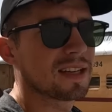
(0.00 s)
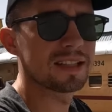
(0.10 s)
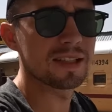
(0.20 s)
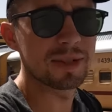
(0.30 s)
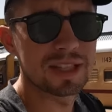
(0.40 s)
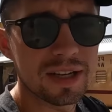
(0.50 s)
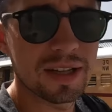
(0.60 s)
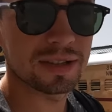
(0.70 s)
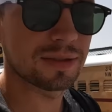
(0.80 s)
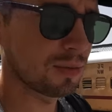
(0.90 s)
Guys, let me tell
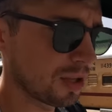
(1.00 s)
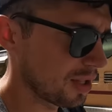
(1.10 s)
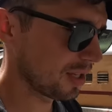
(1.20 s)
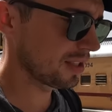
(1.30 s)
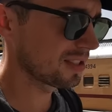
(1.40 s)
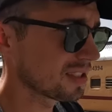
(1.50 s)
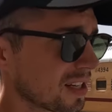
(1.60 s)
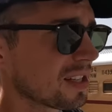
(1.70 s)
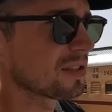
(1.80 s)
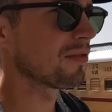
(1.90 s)
you this. One thing is, is
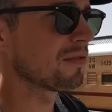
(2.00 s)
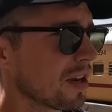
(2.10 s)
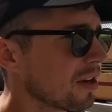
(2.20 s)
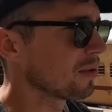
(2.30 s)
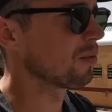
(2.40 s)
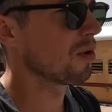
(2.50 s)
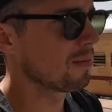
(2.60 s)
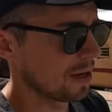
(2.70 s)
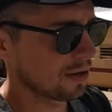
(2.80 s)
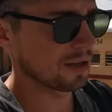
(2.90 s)
it is very
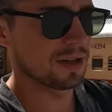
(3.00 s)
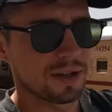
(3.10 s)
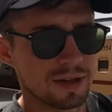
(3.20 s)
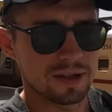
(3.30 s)
warm out here.